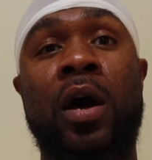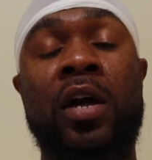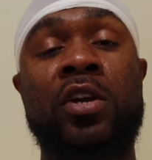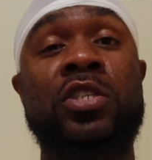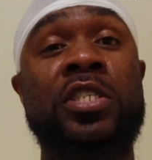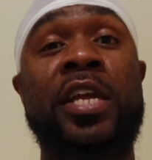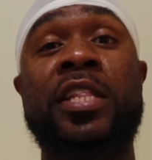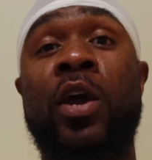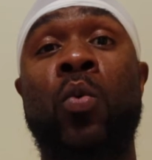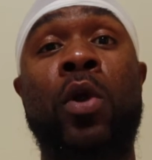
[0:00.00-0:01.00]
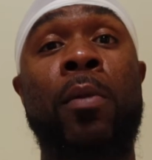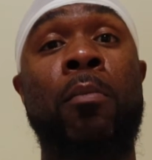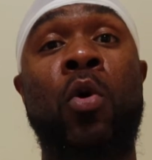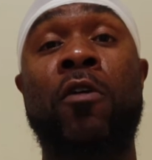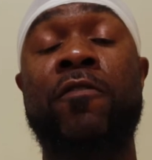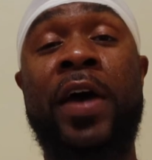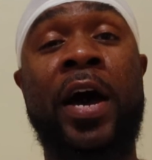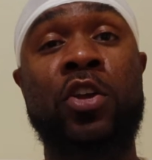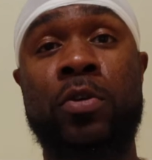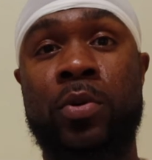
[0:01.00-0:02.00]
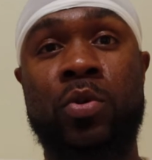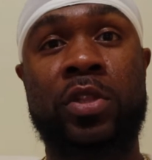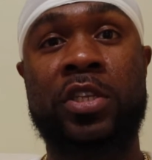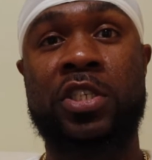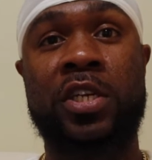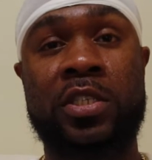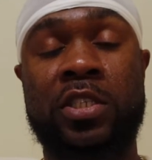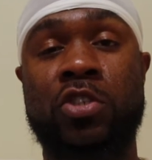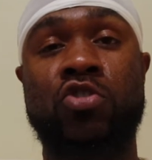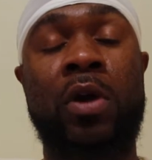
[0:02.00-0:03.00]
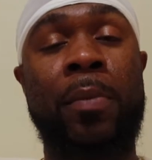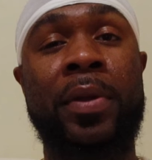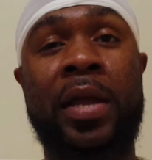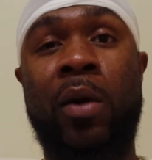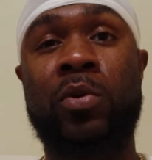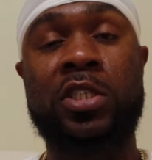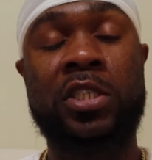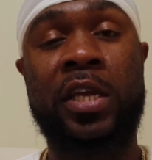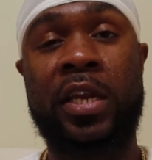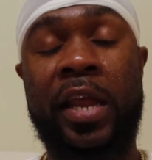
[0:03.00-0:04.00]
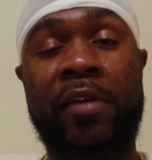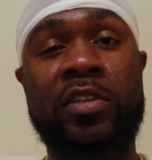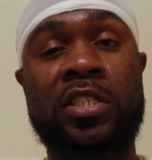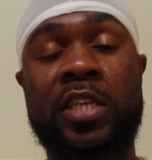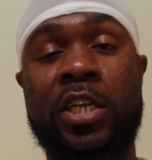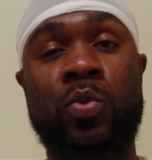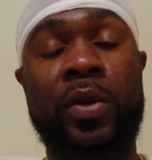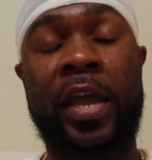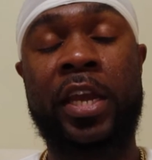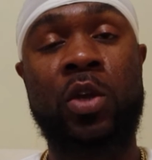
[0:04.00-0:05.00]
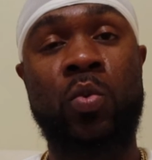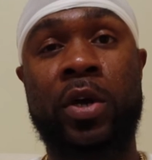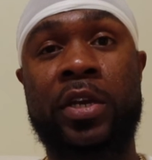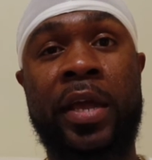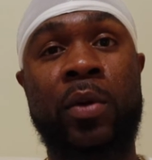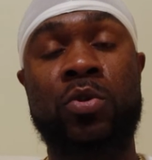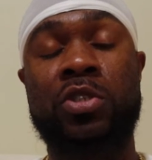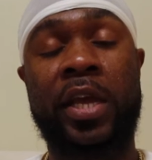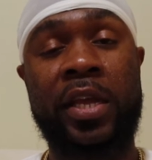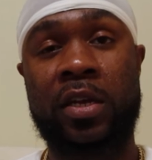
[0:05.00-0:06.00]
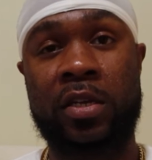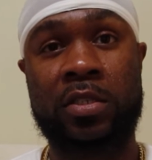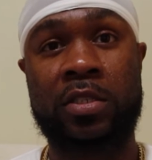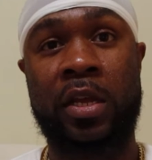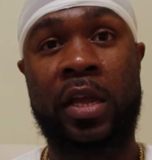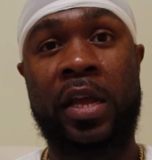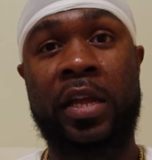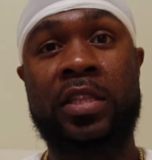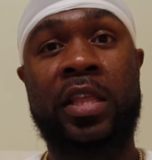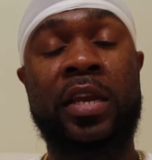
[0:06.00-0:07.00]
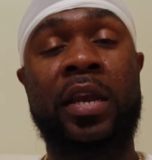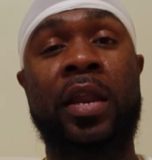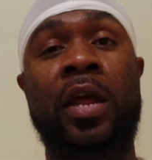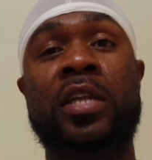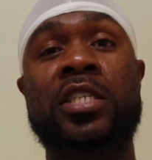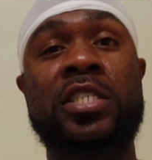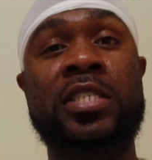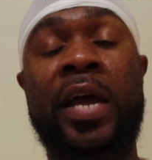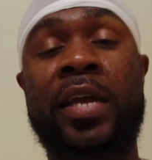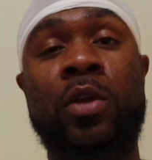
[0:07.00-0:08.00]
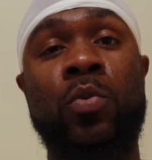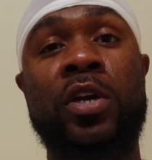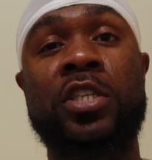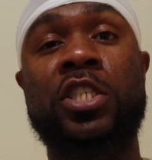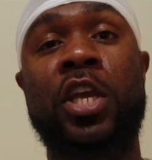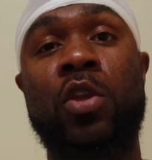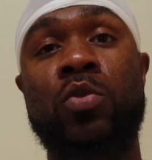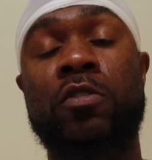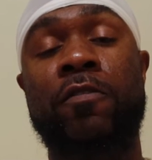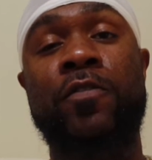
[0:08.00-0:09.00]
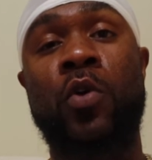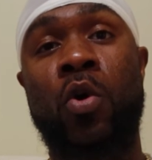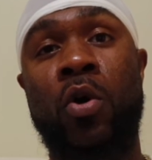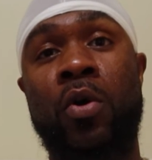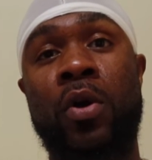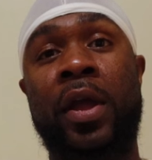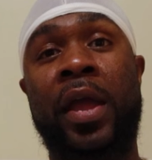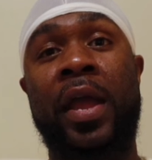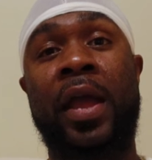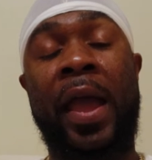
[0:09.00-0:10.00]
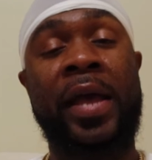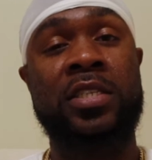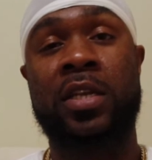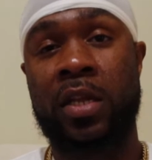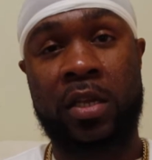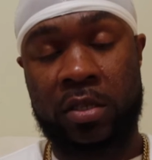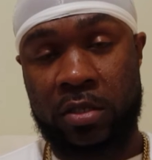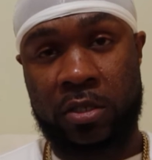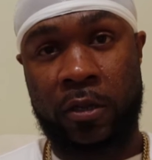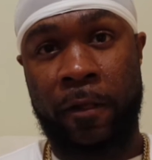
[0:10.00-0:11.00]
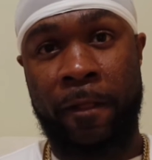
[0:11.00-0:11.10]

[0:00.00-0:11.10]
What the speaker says: understand that we're more valuable than just dropping our seed and having sex with anyone that will take us, then society will continue to fall as it is.